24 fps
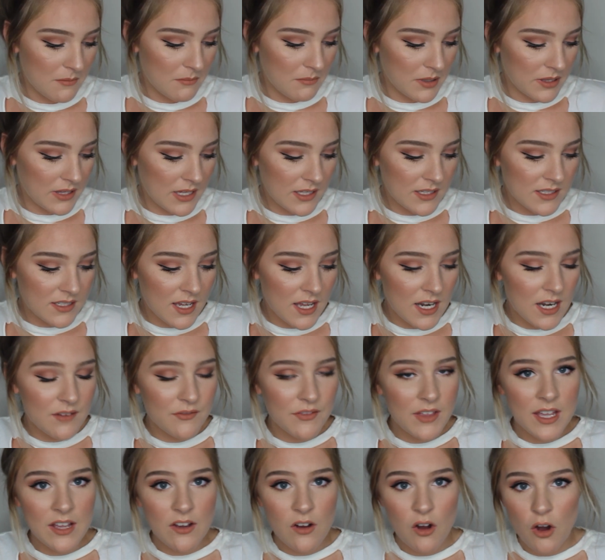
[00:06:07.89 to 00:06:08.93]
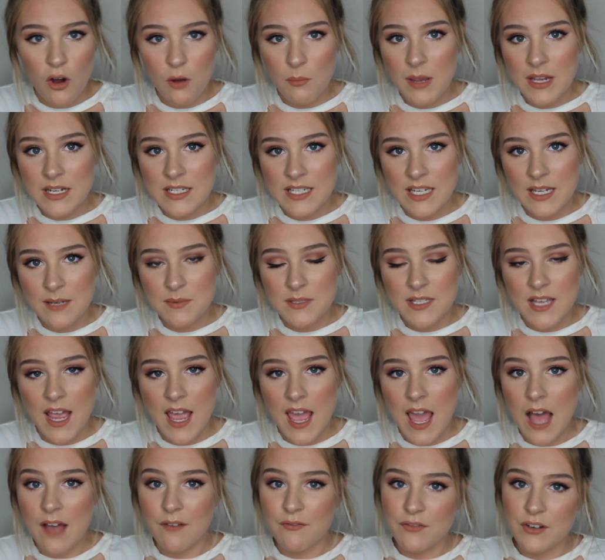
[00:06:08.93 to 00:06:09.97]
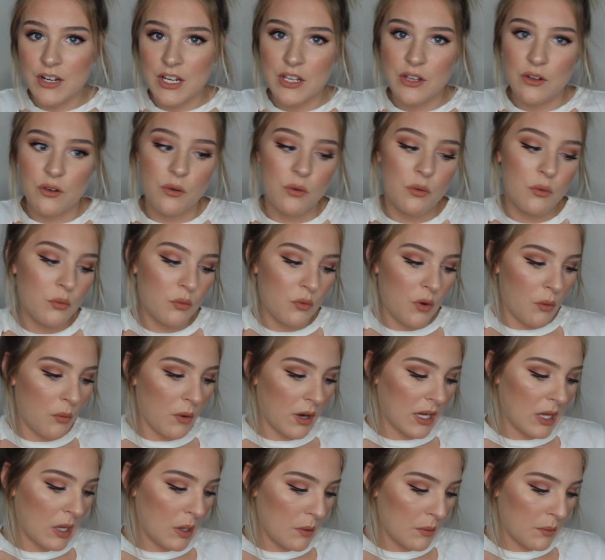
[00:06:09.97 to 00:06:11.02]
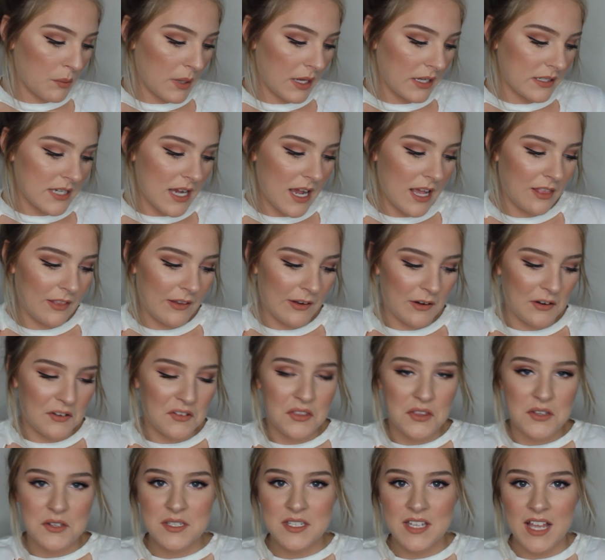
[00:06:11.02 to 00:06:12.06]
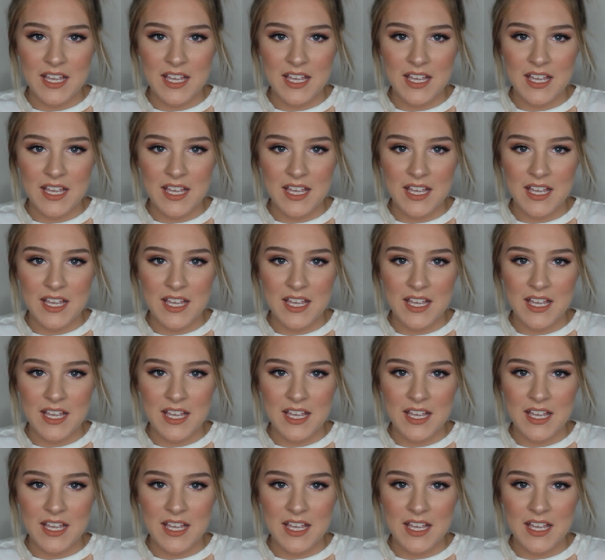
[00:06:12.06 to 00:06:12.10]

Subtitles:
But that's kind of like all my tips I have for you when working with winged eyeliner.